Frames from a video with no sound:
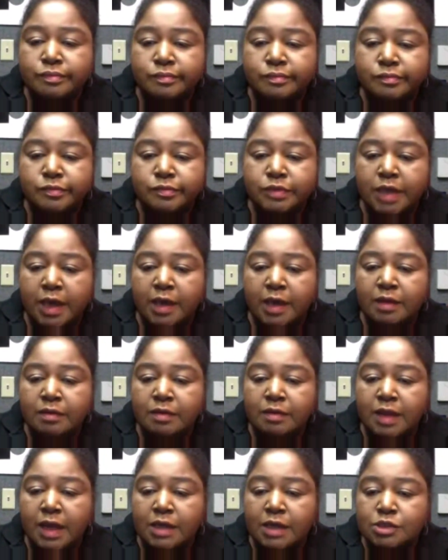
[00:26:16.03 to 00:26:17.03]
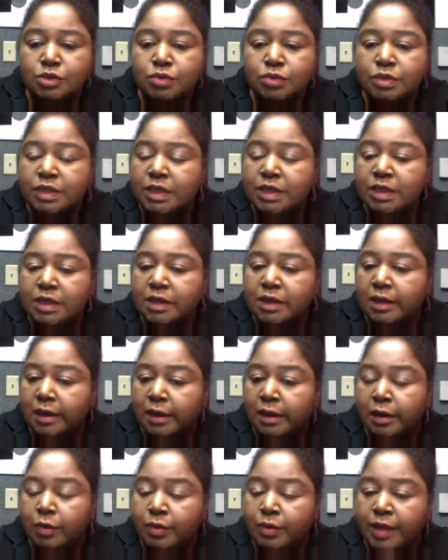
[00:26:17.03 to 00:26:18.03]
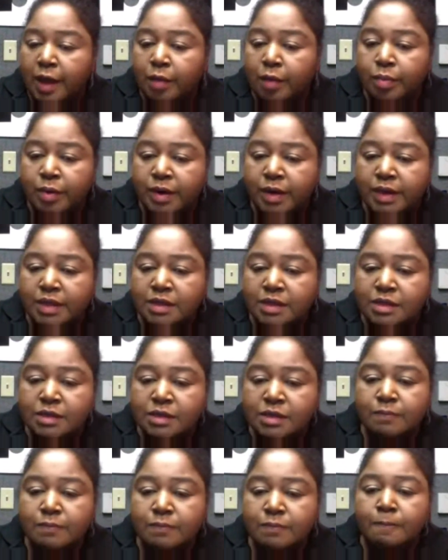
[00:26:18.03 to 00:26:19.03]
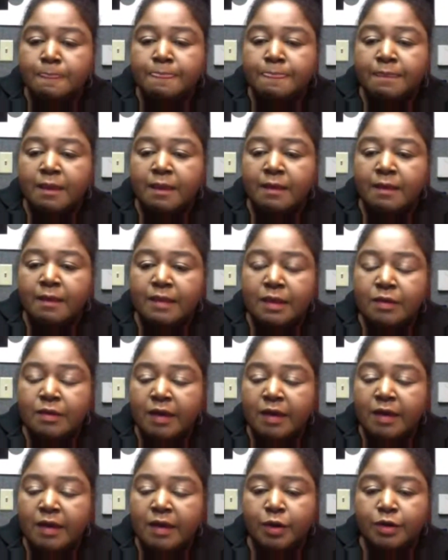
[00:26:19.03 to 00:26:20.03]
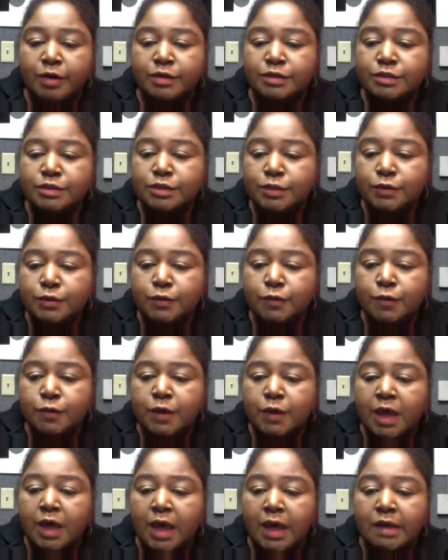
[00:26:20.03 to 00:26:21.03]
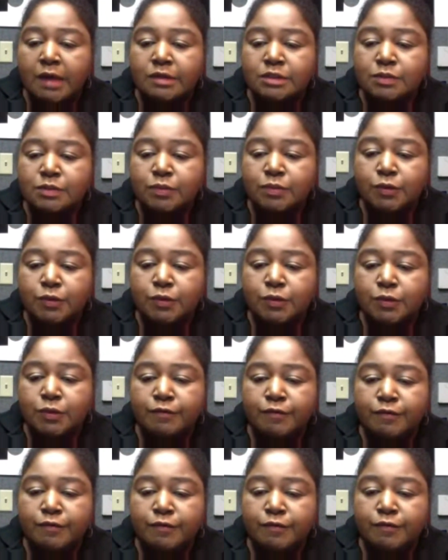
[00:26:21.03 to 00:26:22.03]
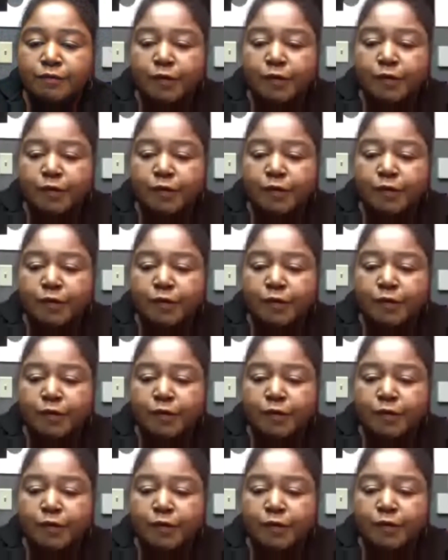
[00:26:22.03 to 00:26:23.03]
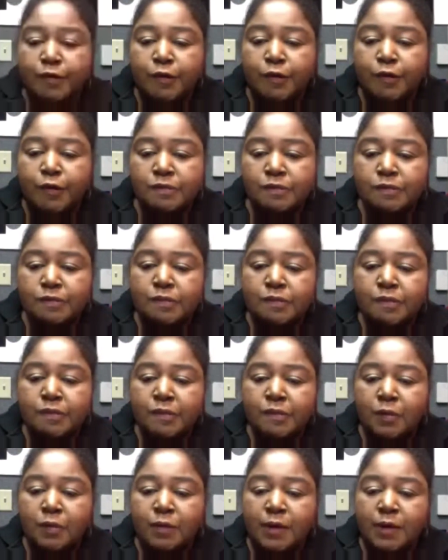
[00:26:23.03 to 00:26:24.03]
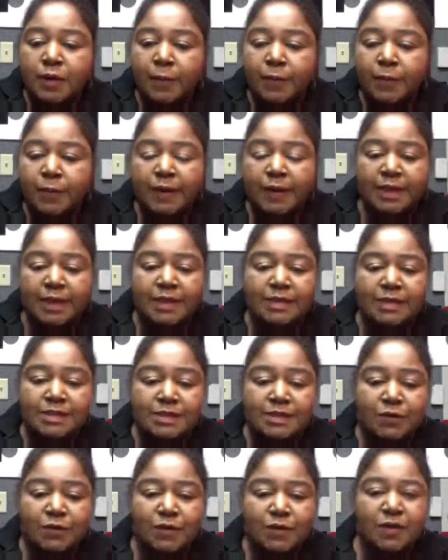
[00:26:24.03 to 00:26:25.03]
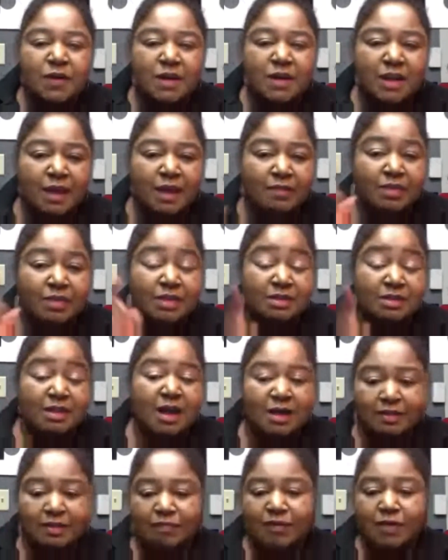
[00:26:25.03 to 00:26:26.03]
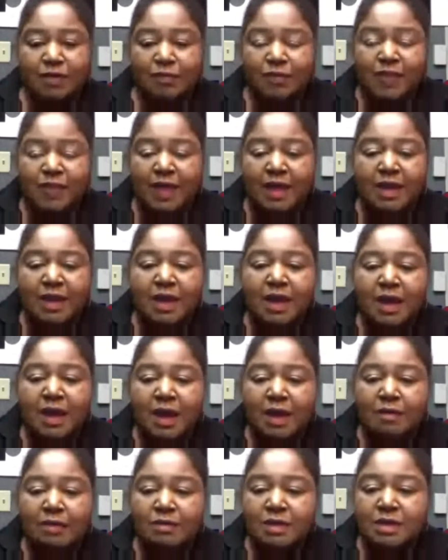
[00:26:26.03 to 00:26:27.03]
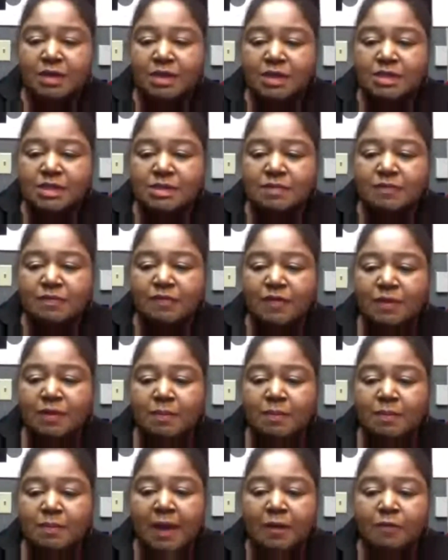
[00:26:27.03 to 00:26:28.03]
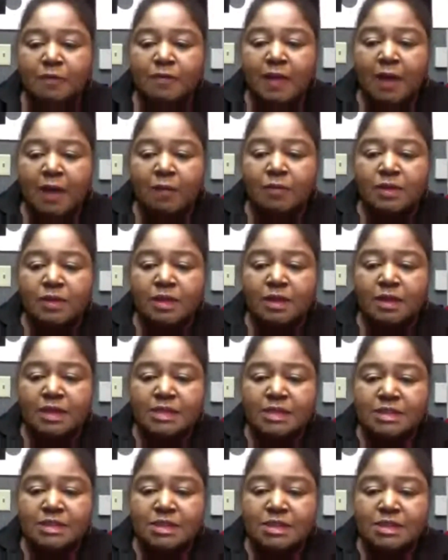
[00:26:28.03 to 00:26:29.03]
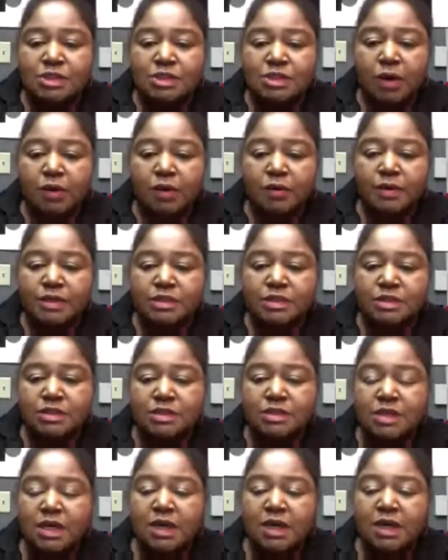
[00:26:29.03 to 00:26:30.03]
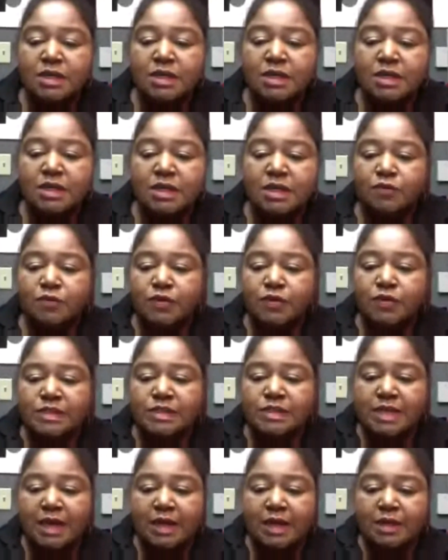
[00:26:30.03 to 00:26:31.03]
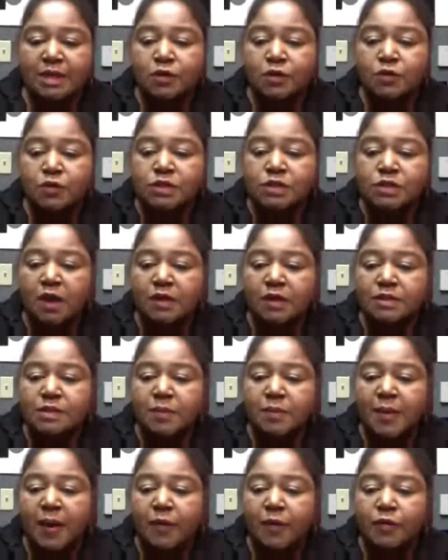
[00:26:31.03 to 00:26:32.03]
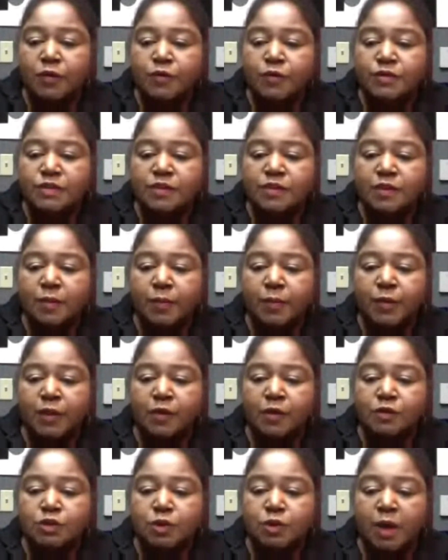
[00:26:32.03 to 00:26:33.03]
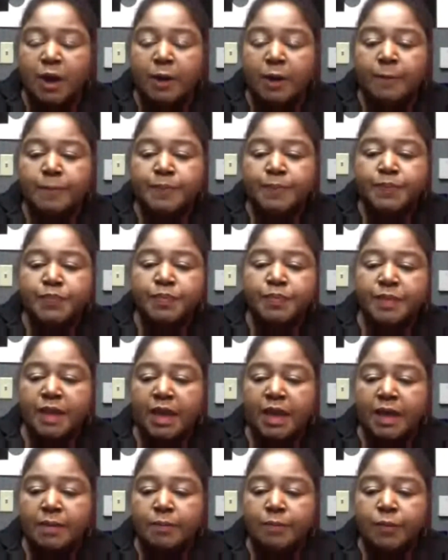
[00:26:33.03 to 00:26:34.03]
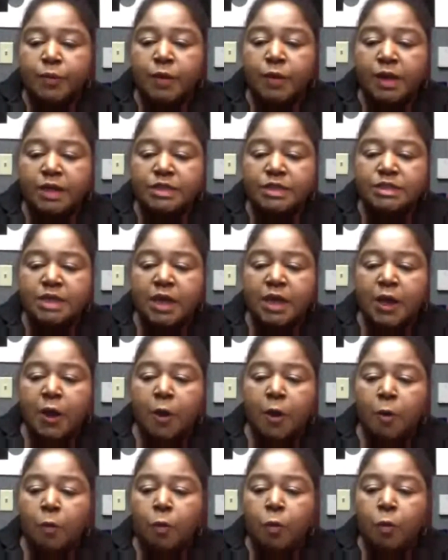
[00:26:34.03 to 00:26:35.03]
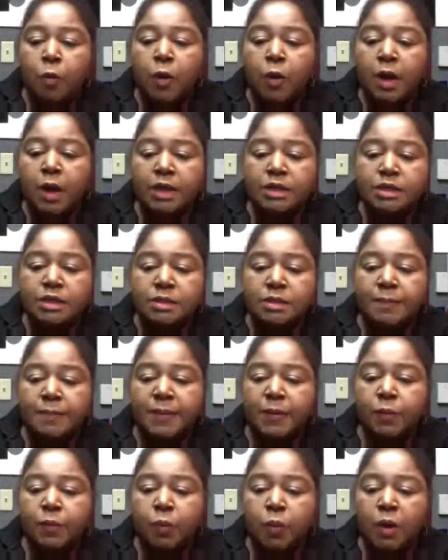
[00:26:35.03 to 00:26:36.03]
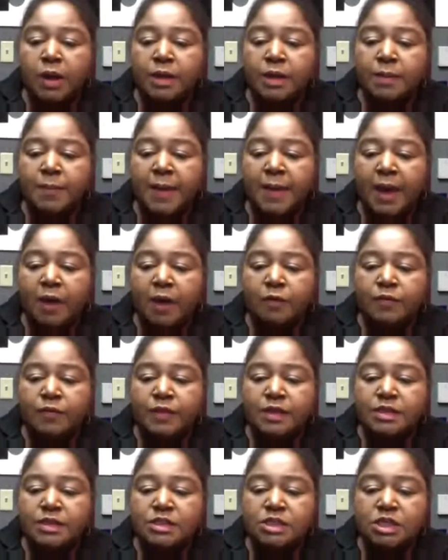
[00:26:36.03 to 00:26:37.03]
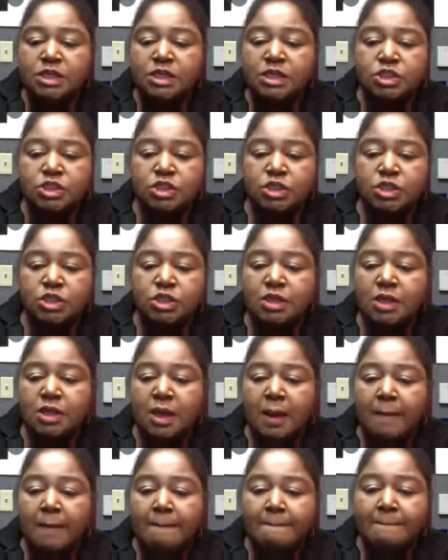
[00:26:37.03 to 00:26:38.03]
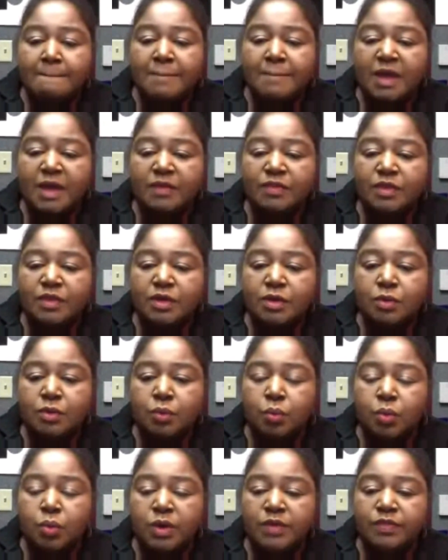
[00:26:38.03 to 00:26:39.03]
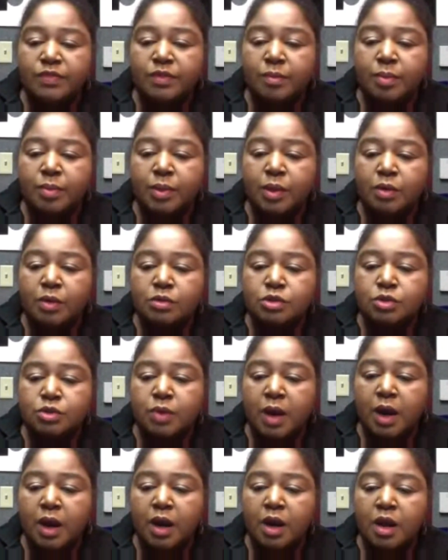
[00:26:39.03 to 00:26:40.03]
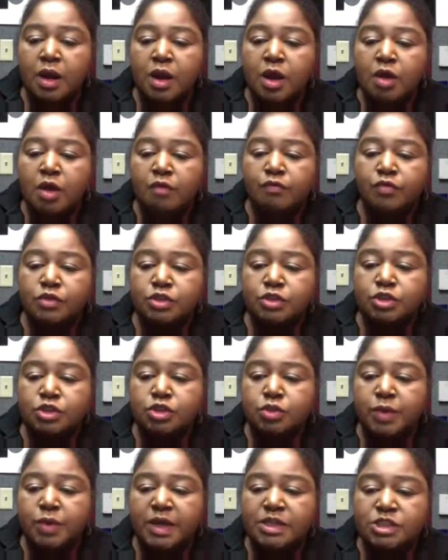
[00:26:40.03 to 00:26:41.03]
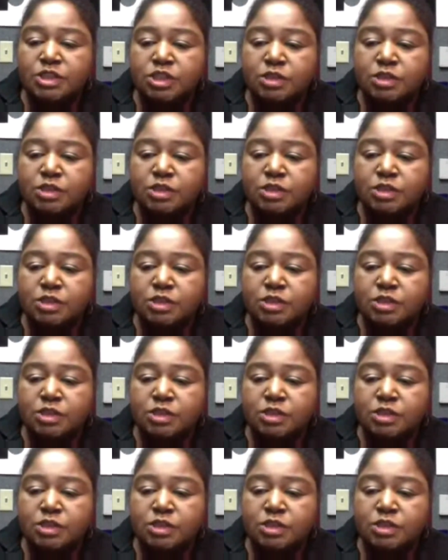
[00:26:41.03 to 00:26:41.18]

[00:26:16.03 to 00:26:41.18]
Okay, natural kinky hair without breaking it. And then you have part 2, how to pull your fro and stretch it without breaking. So you're going to have a lot of fun with that. I really need some feedback on that one. Now let's get to our questions. Sylvia said you talked about using the blow dryer and brush. What about the tension method with the blow dryer for stretching?